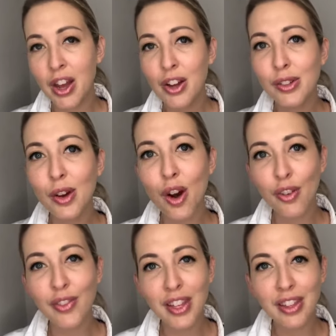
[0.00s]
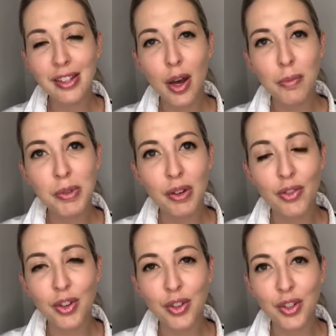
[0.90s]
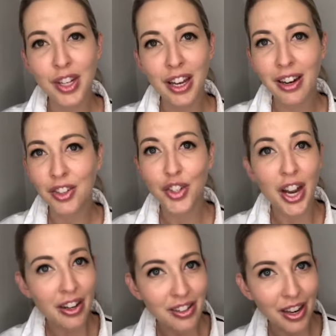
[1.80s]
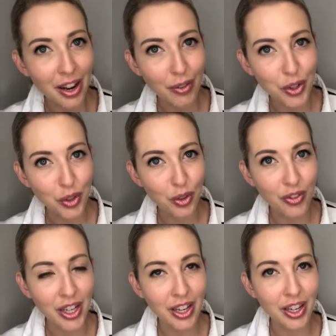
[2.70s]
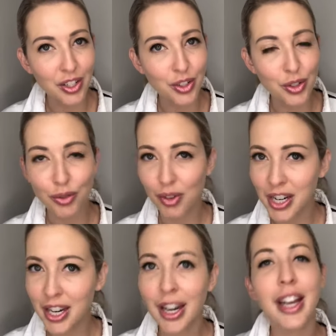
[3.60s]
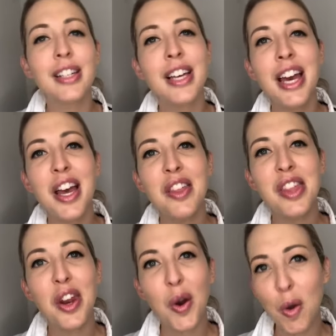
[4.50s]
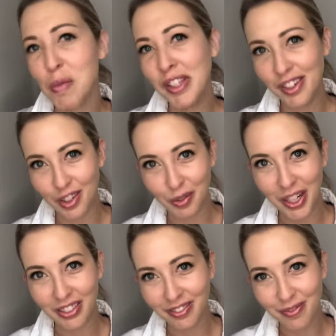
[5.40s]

So hopefully this helps, and if you do get a chance to have a short vacation to reconnect, then I hope it's a good one.